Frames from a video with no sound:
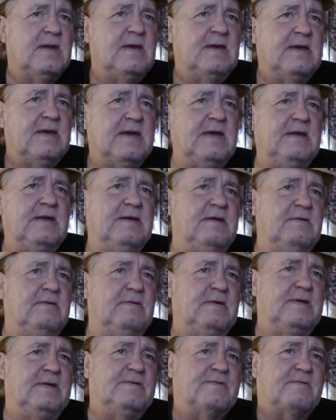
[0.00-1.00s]
He knew
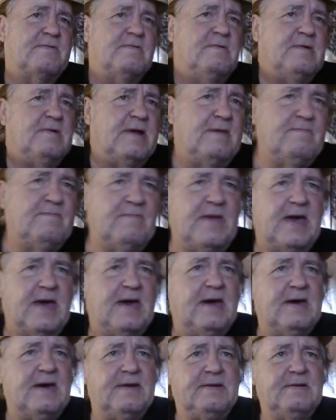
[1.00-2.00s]
he screwed up
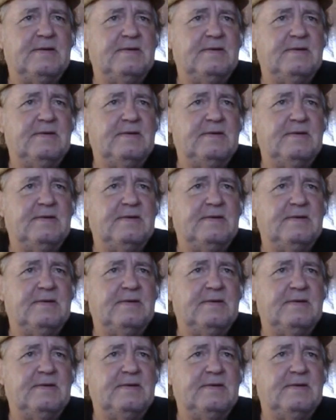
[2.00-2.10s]
bad.